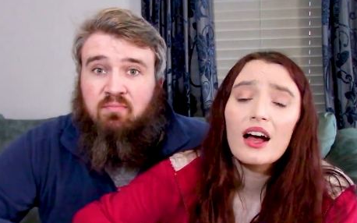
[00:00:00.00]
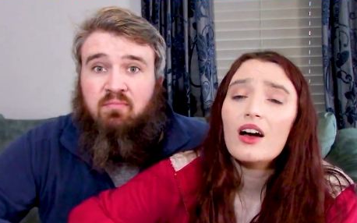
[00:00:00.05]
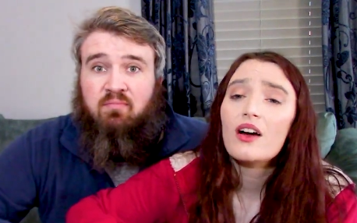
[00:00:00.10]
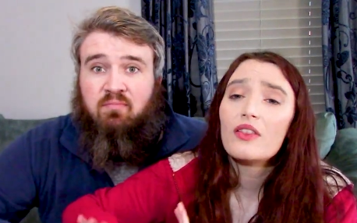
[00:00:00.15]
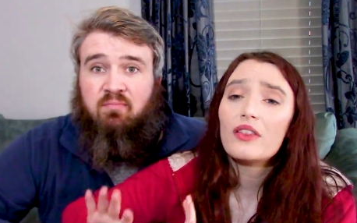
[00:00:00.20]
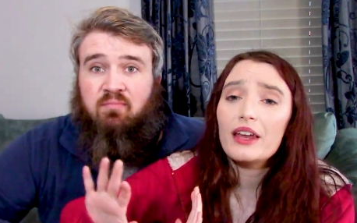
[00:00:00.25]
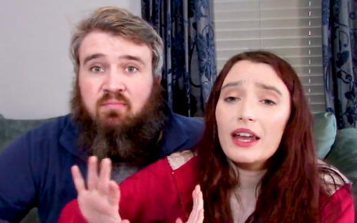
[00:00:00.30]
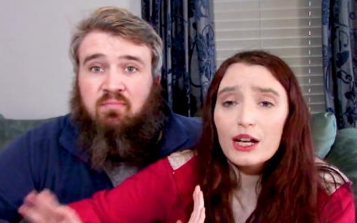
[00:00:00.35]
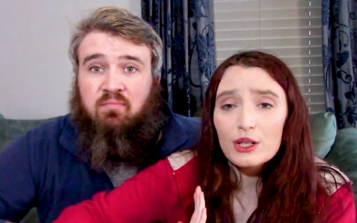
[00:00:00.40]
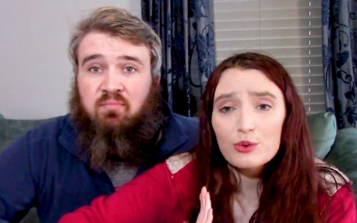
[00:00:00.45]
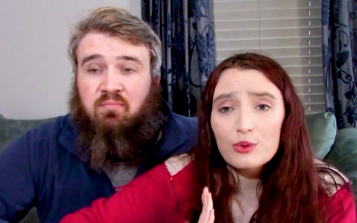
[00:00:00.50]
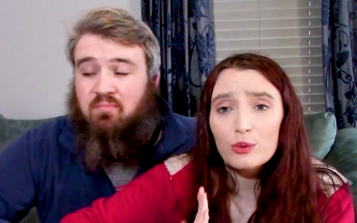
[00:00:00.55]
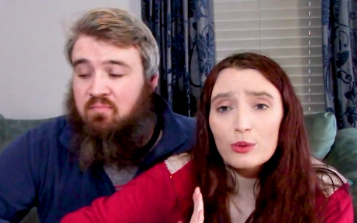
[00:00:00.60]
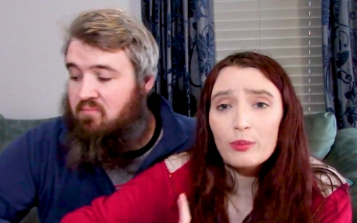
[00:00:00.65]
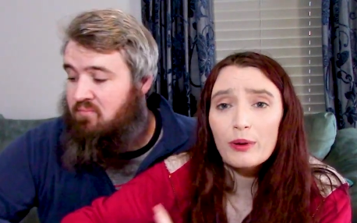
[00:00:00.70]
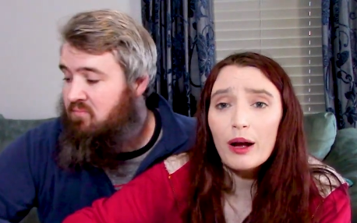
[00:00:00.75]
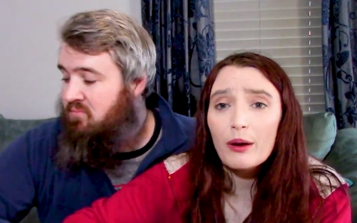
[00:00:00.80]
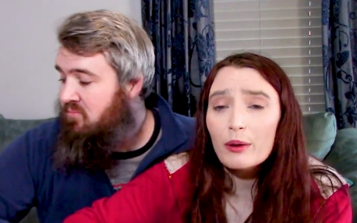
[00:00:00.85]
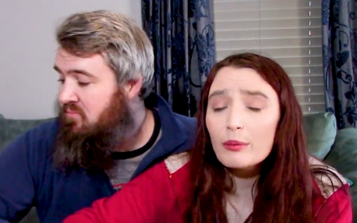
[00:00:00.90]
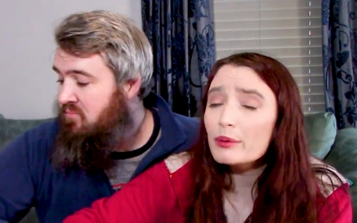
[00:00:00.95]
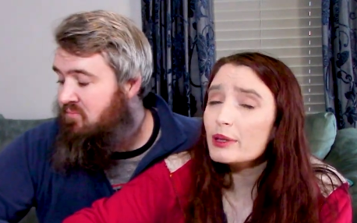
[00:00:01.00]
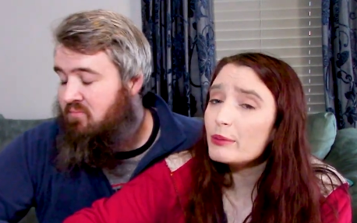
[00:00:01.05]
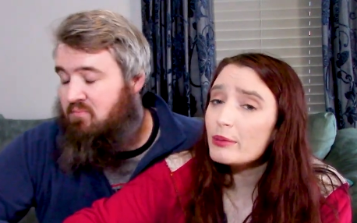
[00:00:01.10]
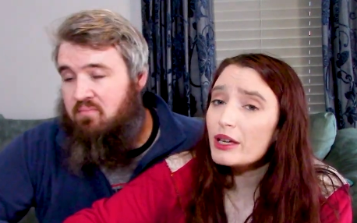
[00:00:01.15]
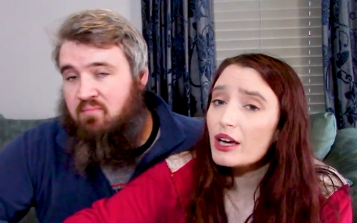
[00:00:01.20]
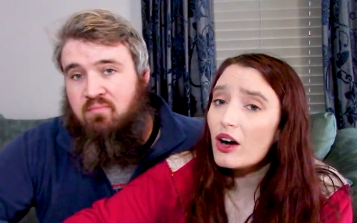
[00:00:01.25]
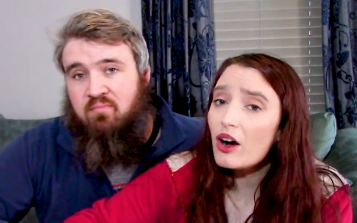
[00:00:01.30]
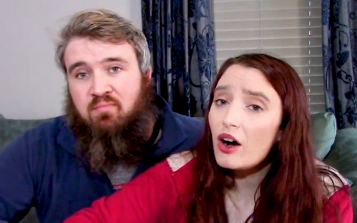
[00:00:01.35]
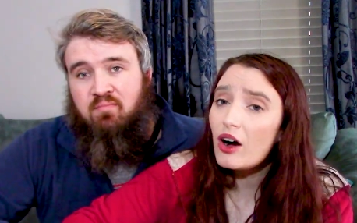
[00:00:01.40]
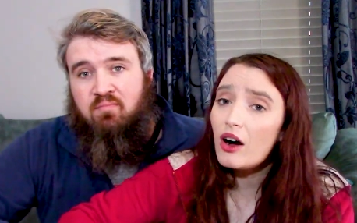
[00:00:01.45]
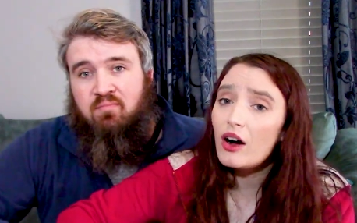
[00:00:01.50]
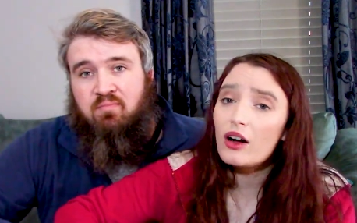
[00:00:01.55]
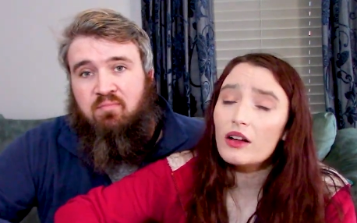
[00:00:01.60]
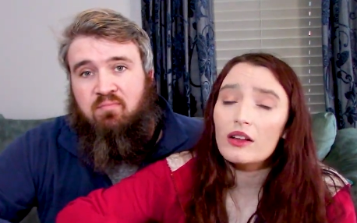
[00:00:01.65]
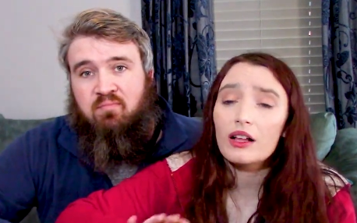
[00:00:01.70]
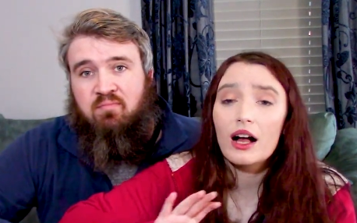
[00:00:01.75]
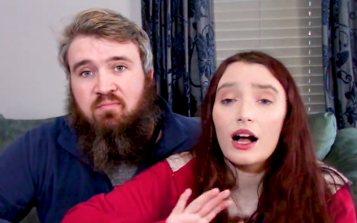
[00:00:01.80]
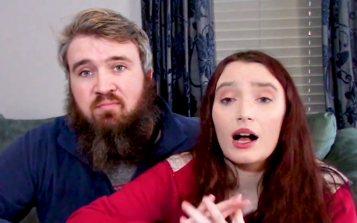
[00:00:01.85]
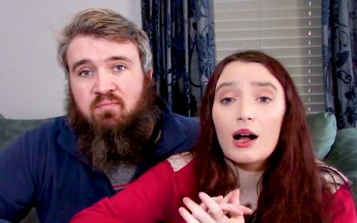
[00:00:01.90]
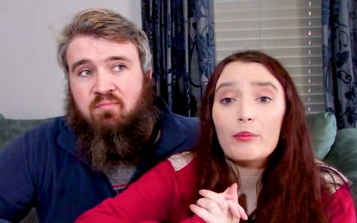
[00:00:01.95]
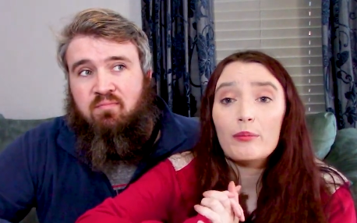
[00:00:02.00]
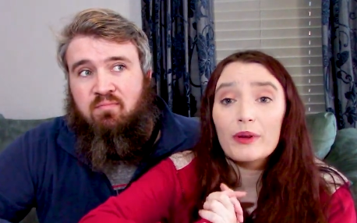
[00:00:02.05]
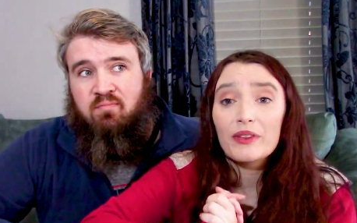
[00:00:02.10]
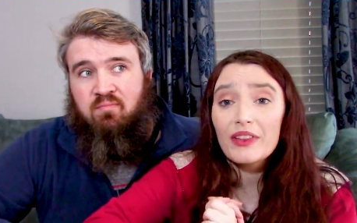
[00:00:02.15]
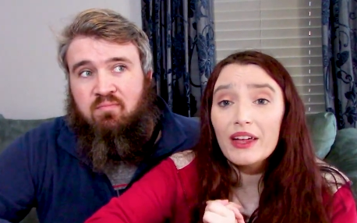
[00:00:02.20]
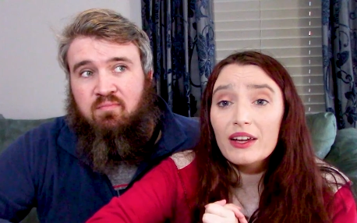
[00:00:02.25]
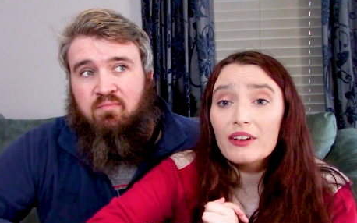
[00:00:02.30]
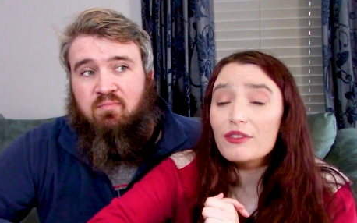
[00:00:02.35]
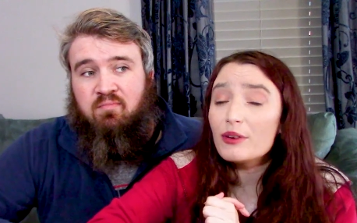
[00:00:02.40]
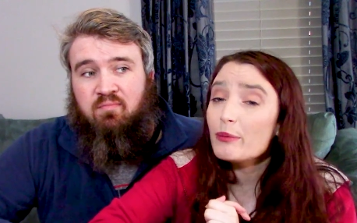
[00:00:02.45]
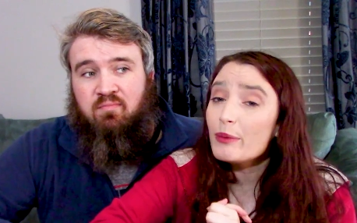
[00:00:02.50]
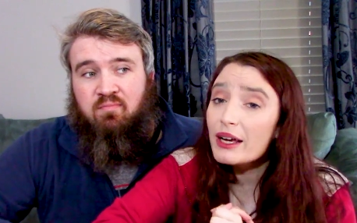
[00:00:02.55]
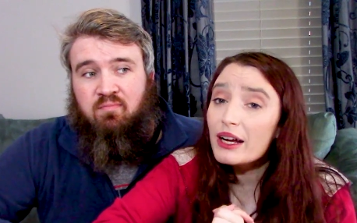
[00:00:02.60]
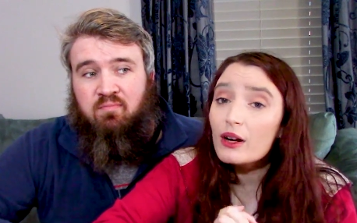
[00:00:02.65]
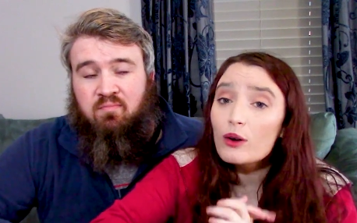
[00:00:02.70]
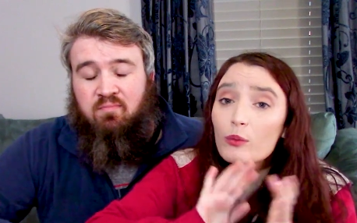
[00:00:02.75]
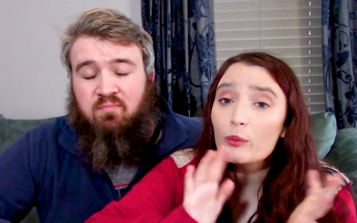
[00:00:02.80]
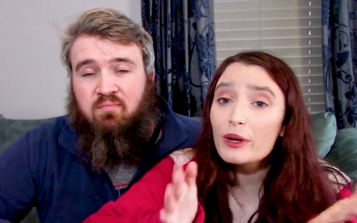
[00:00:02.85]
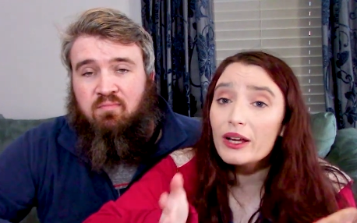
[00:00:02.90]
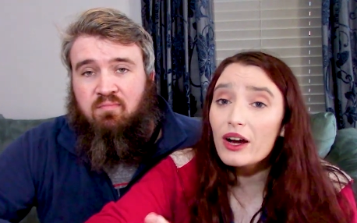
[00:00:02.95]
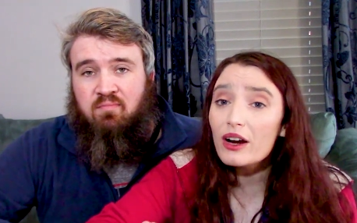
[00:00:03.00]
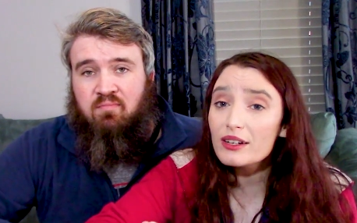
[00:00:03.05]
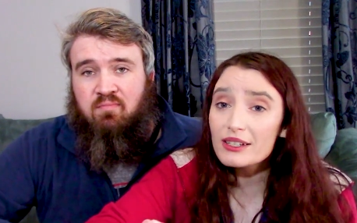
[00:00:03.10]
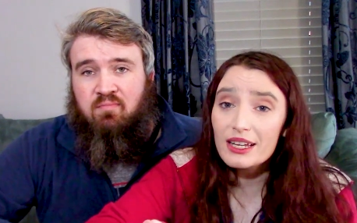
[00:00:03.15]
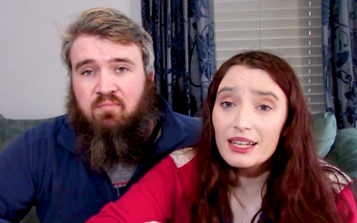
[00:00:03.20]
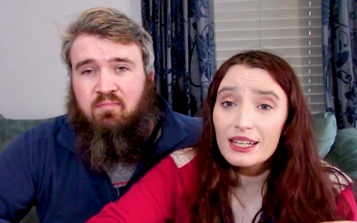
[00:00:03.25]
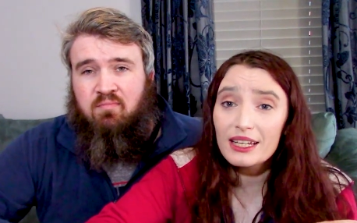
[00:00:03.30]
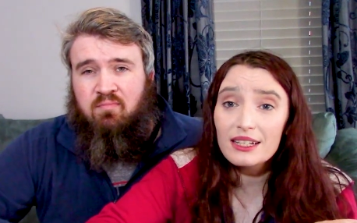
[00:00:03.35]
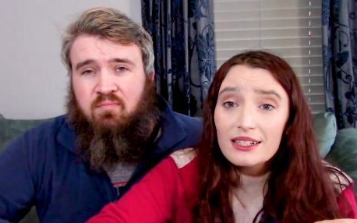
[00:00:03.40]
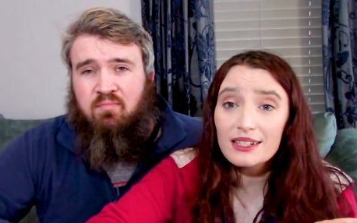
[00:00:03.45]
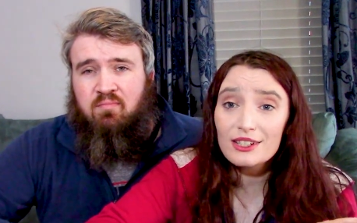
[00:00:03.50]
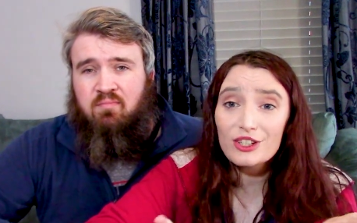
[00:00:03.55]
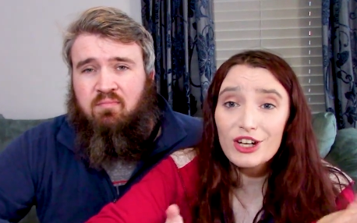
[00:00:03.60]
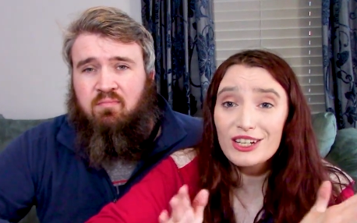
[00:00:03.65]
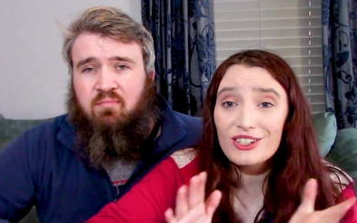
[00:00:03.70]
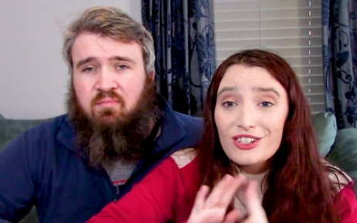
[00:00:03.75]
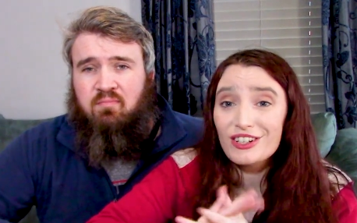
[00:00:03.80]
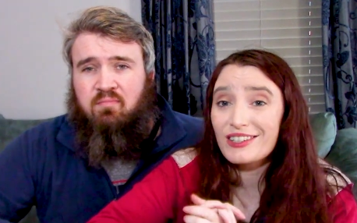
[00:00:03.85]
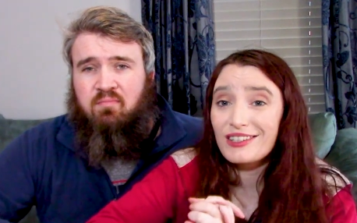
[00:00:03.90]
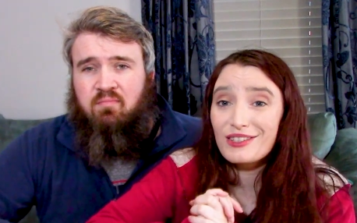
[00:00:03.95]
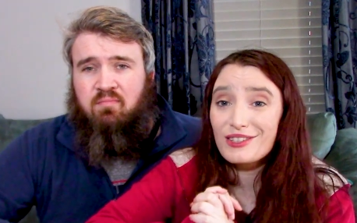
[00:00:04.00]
Speaker 1: The next one will probably be a haul. Um, but then from there, we are taking suggestions.